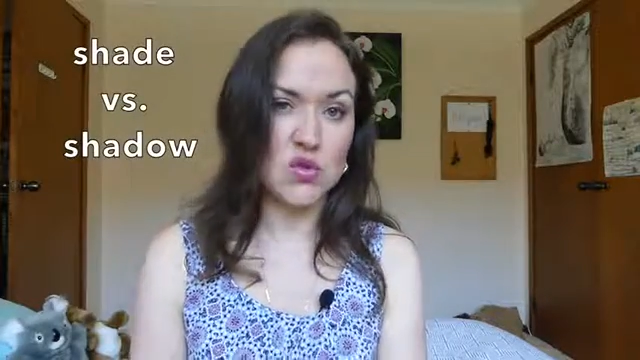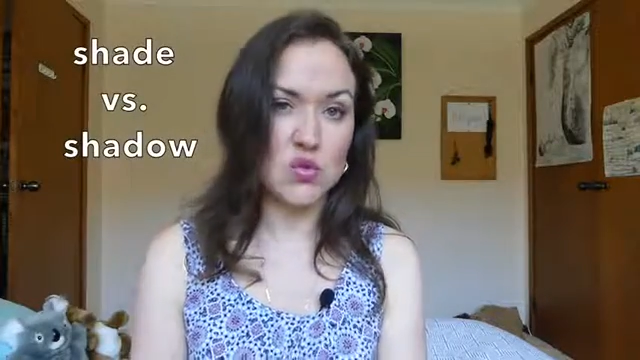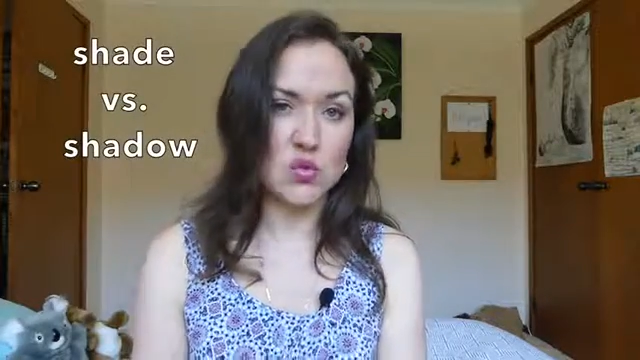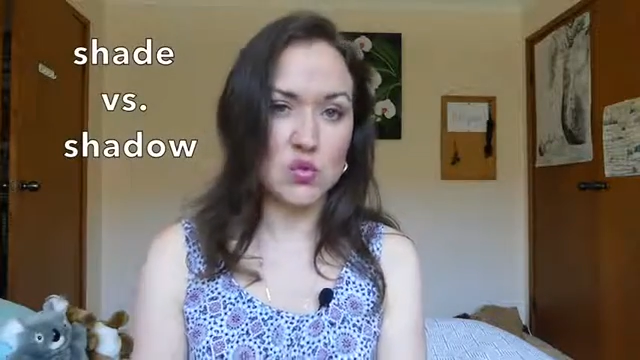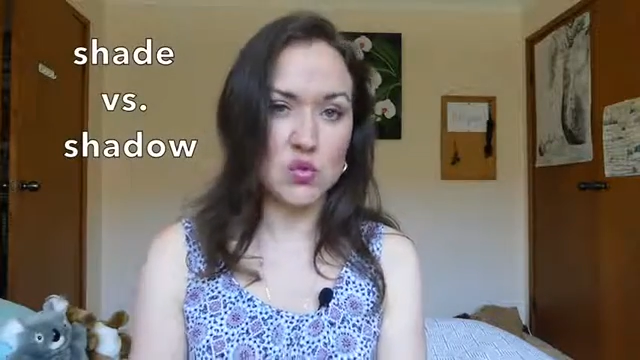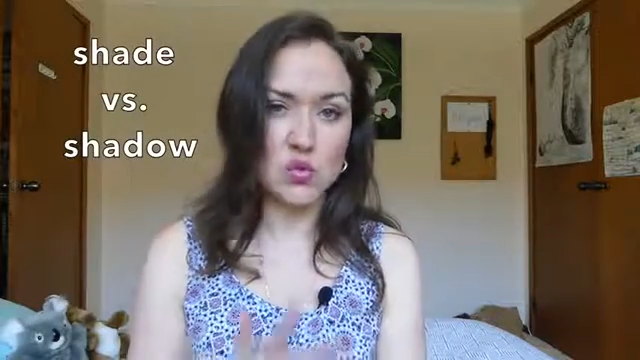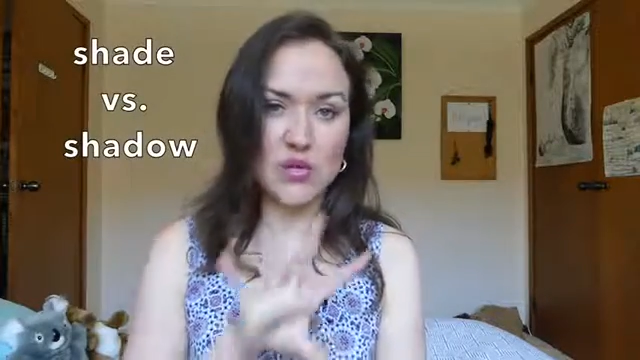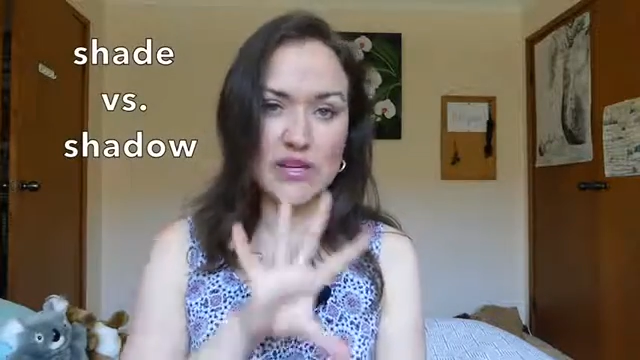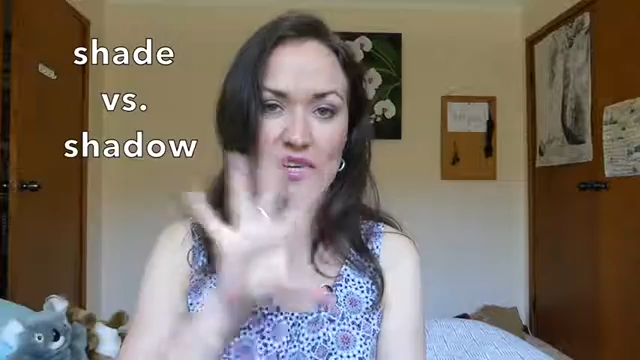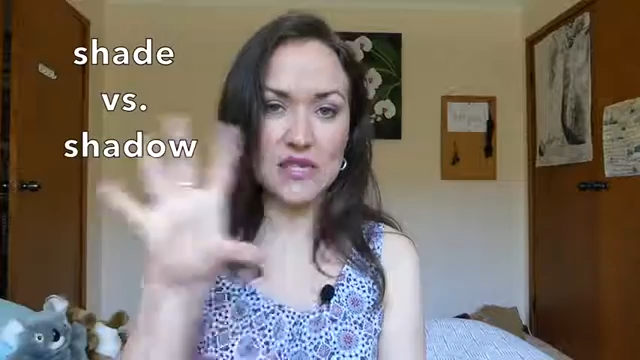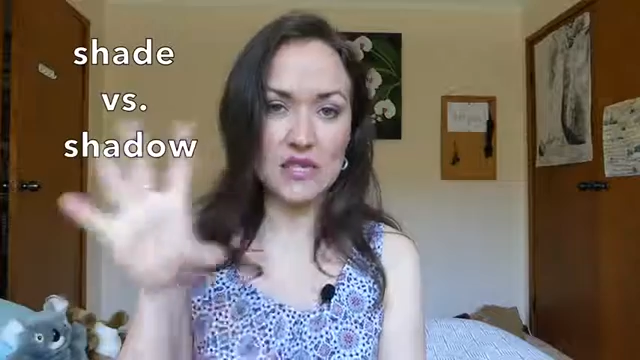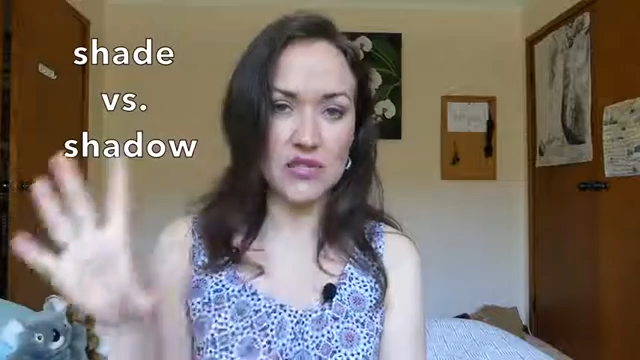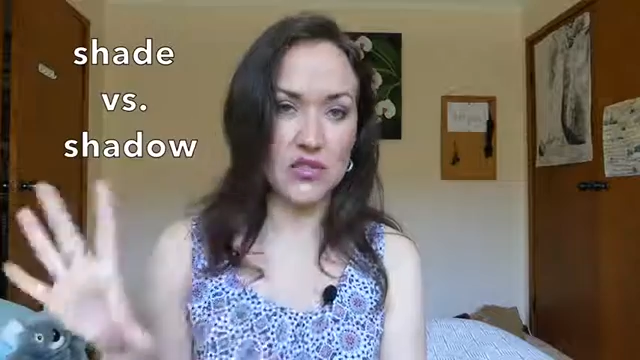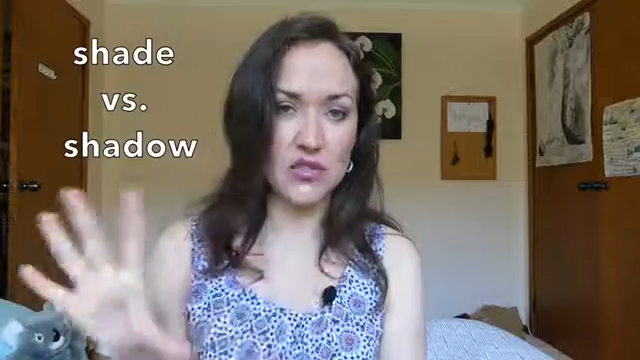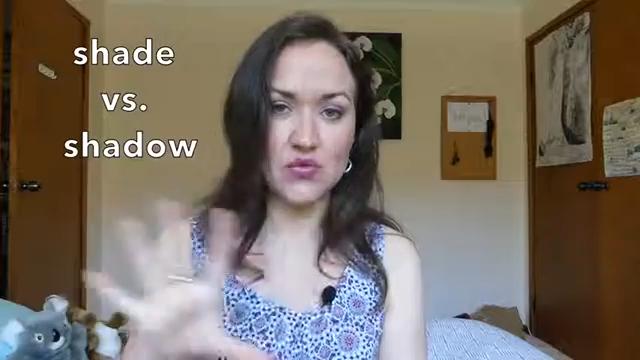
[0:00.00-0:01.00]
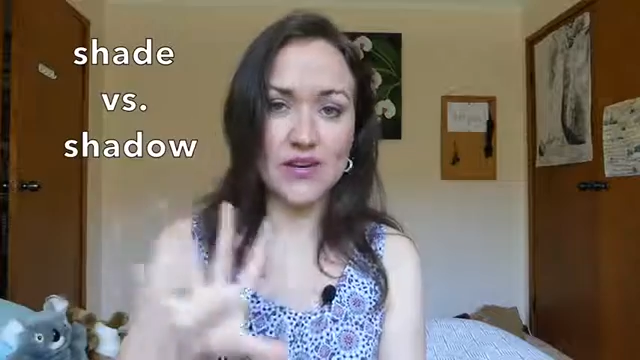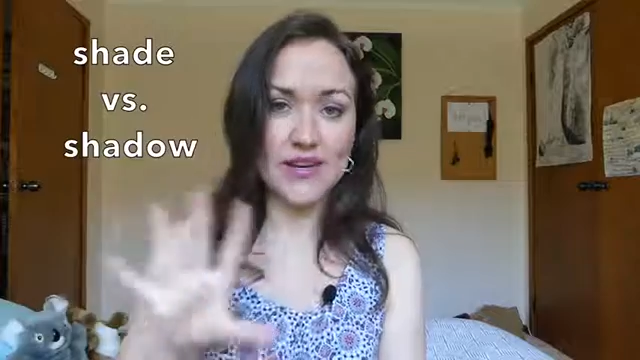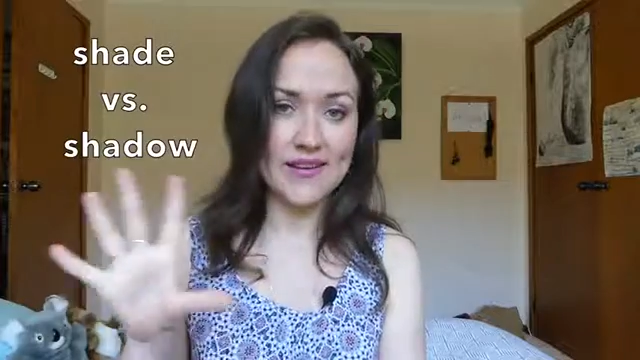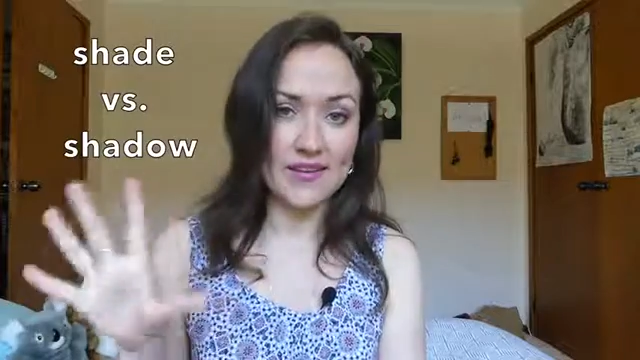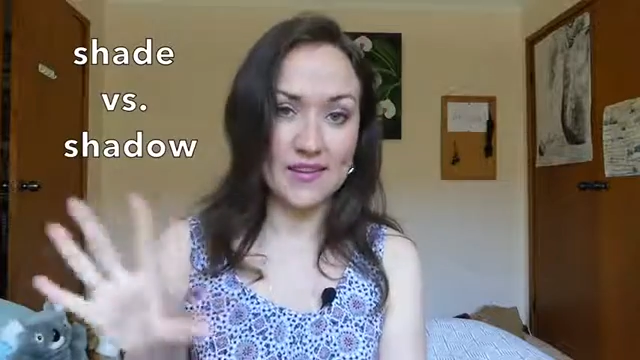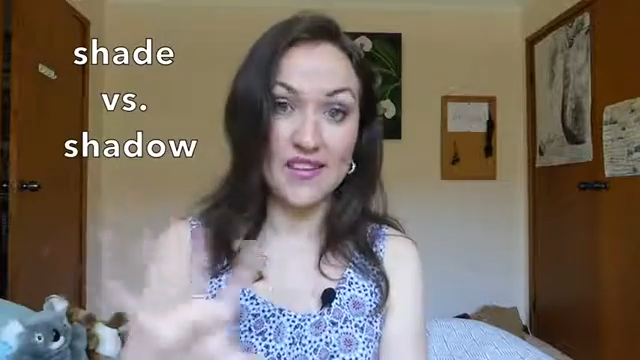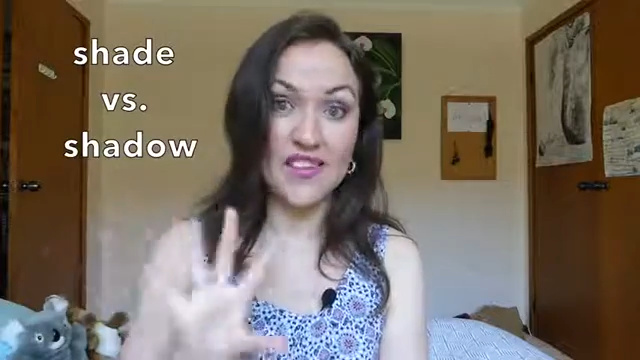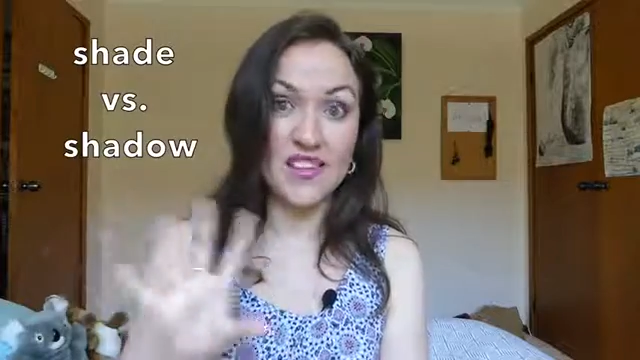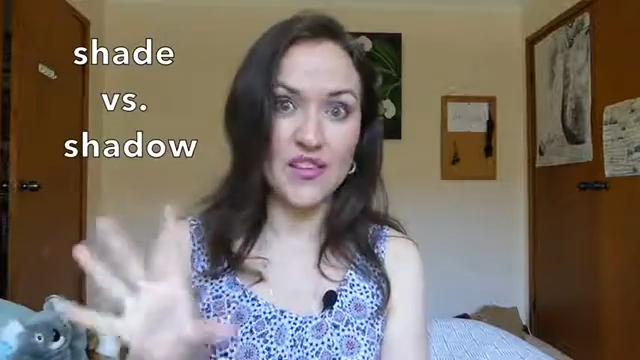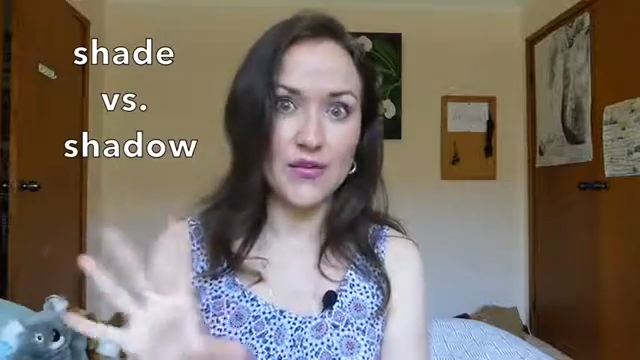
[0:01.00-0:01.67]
to illustrate the